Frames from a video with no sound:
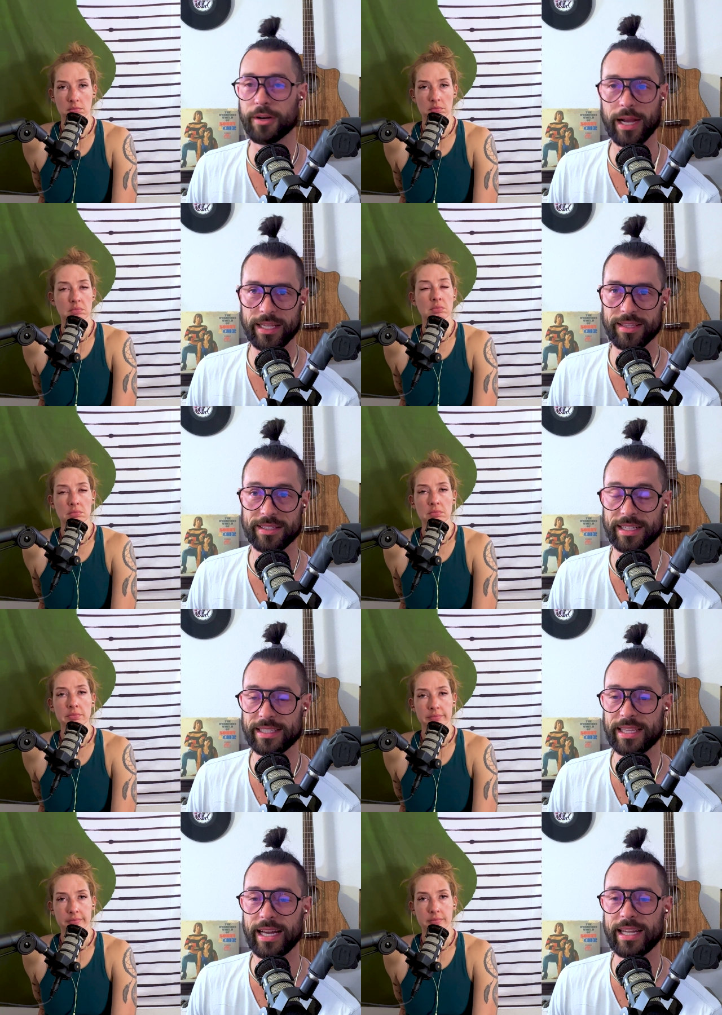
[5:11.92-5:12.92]
Speaker 1: anything
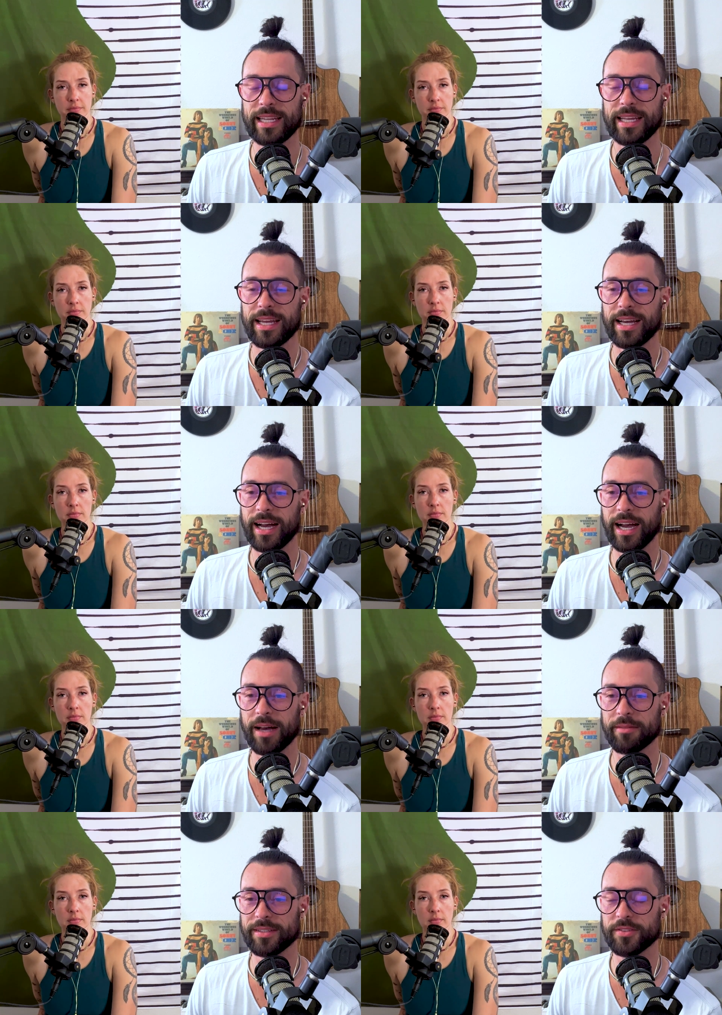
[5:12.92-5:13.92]
like that,
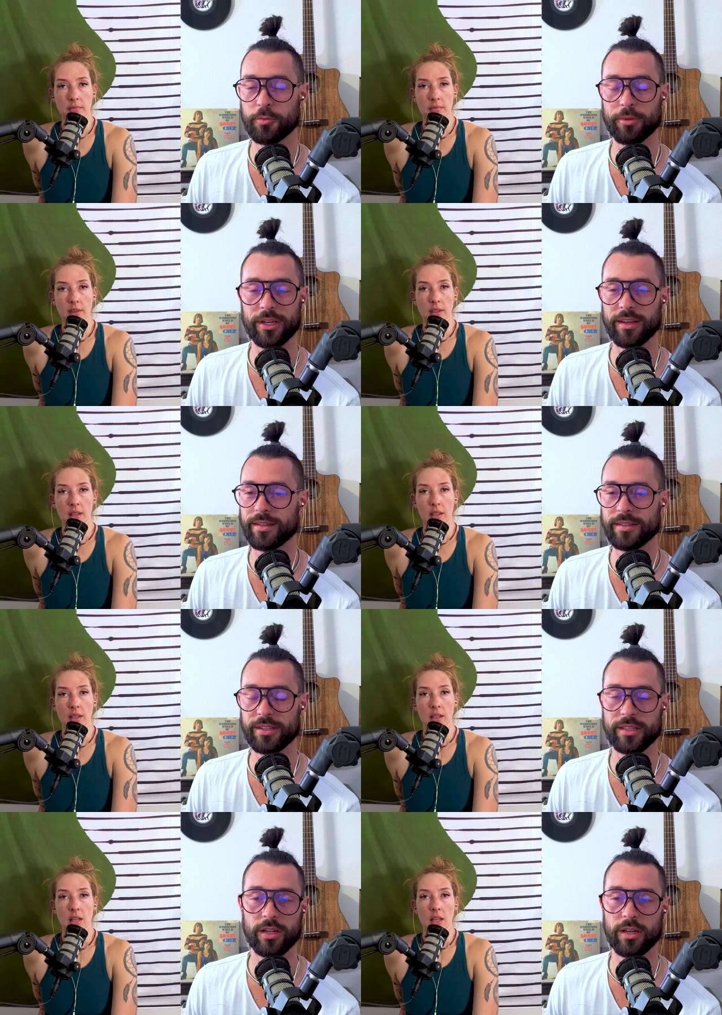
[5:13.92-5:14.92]
um, that's super good.
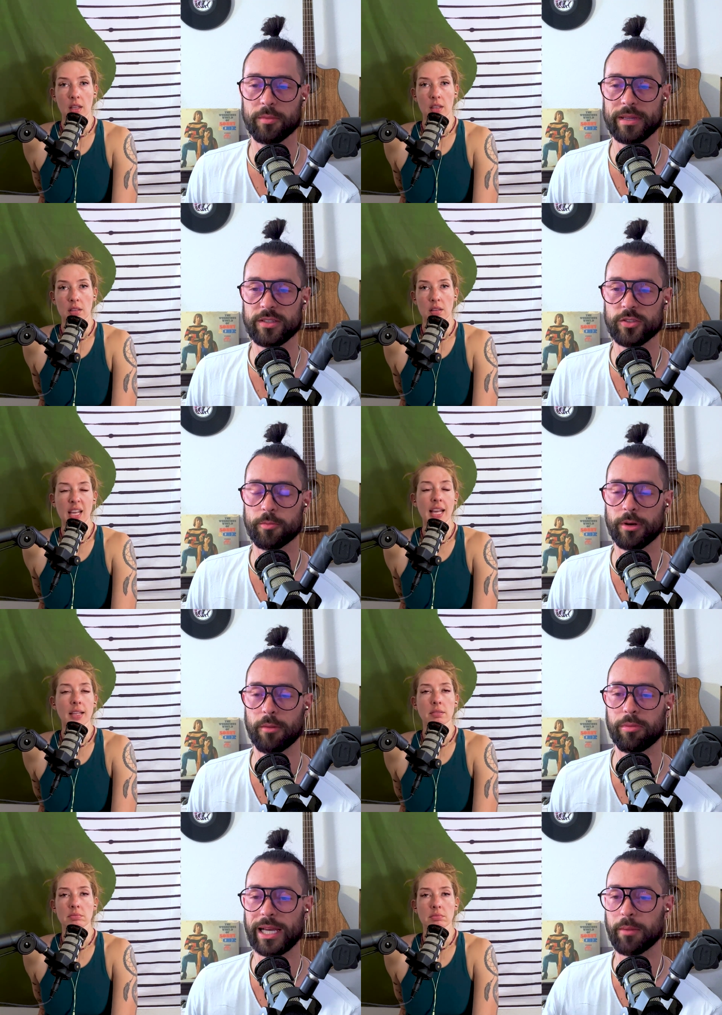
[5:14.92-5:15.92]
You, you, know, it'll be super
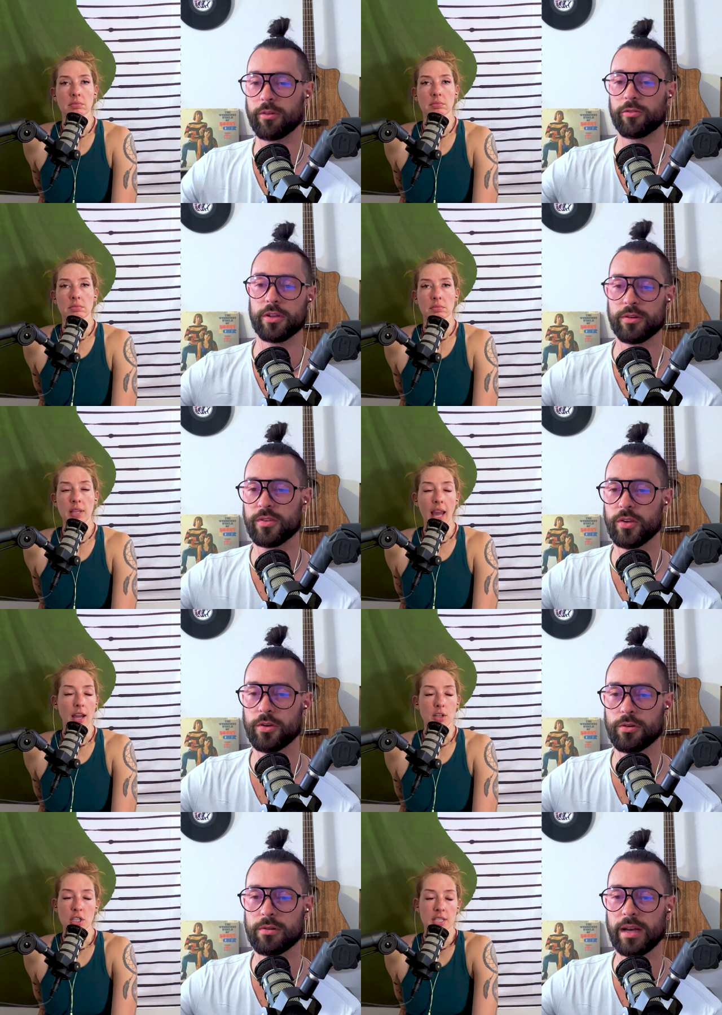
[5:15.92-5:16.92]
applicable for you too.
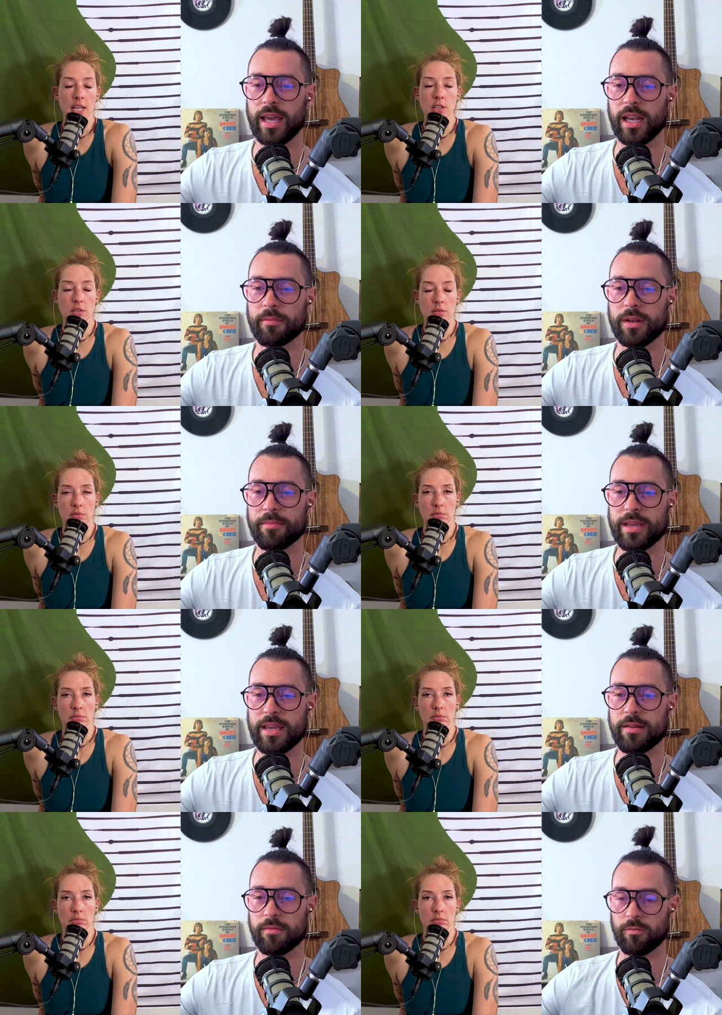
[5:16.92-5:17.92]
Yeah, and in... I'm going to
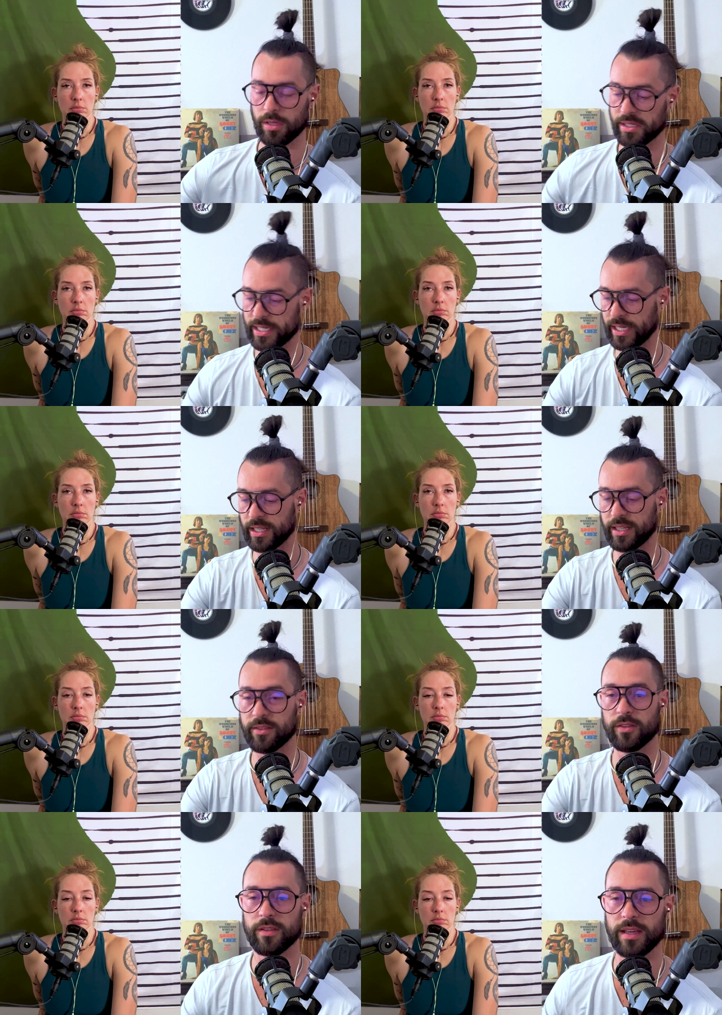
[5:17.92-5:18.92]
be really digging
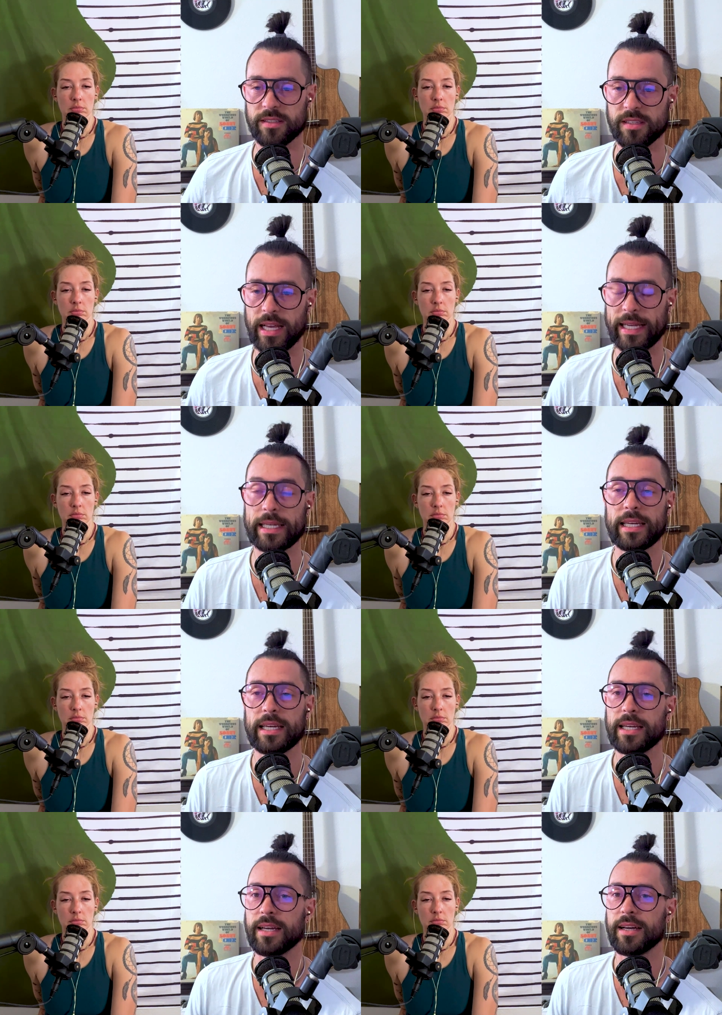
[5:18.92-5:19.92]
into things like,
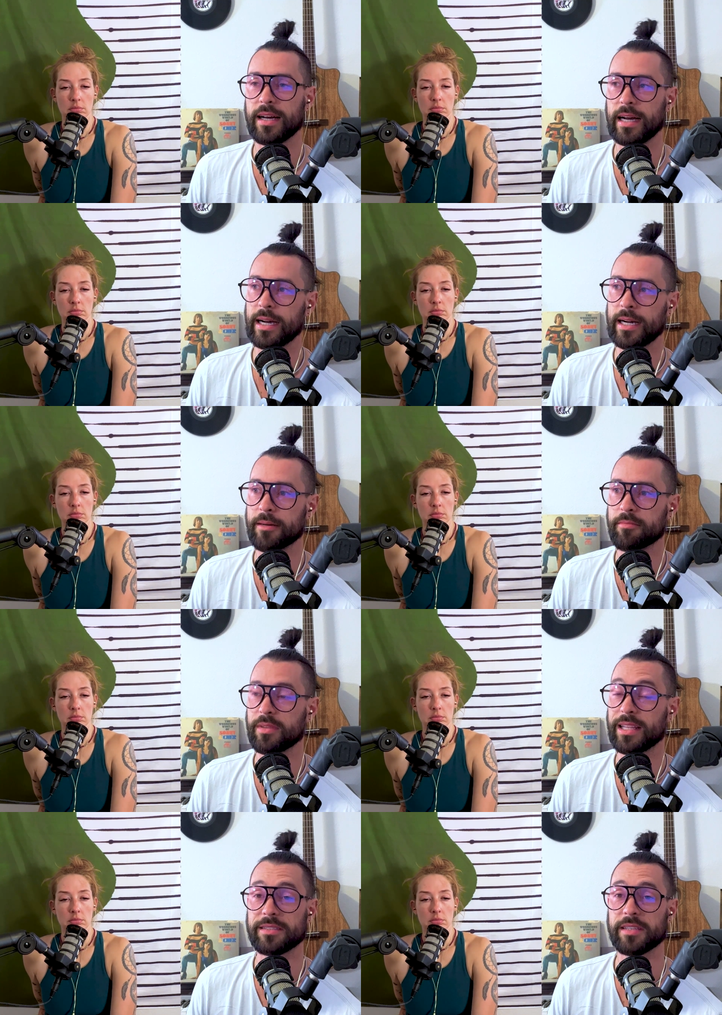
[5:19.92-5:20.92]
um,
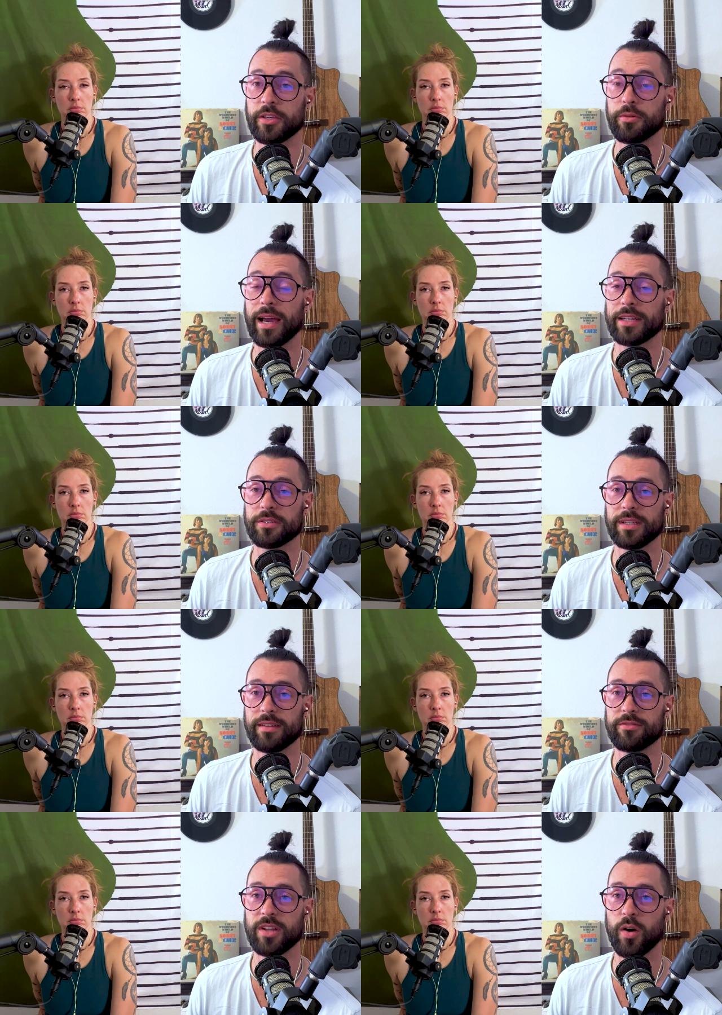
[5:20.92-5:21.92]
let's say you actually
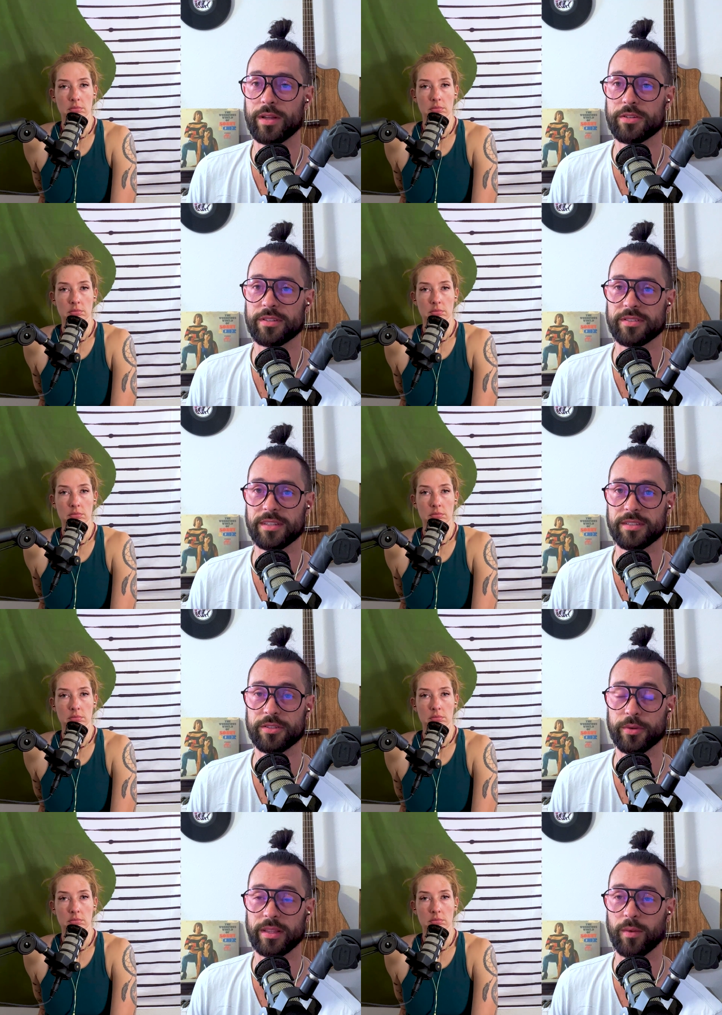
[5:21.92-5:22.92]
have no interest in
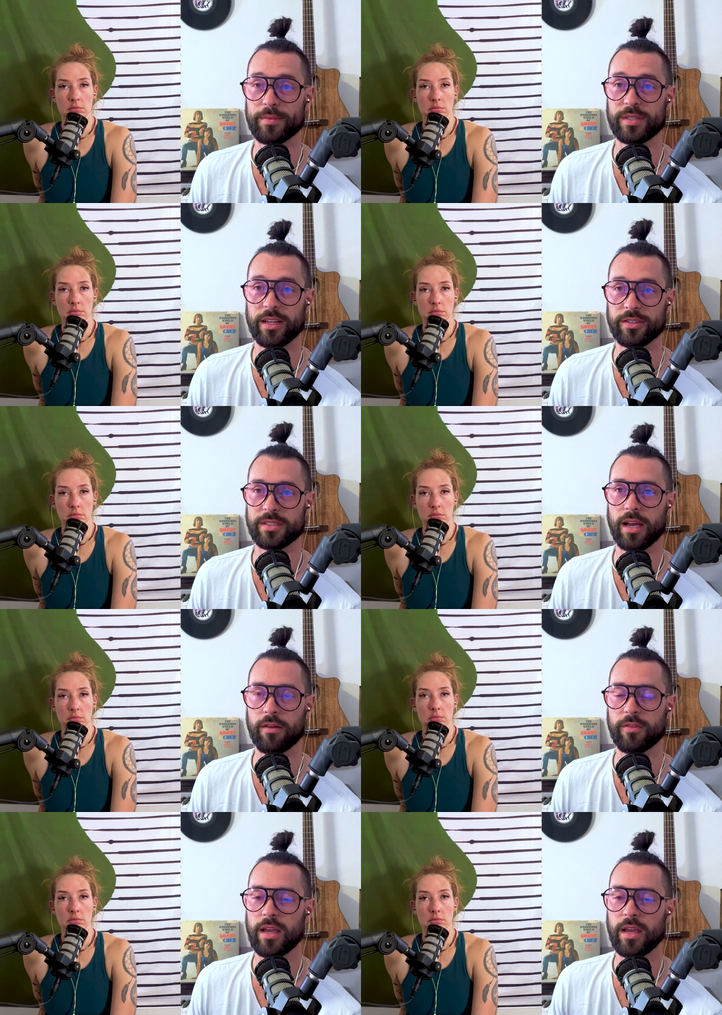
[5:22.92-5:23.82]
doing the website yourself.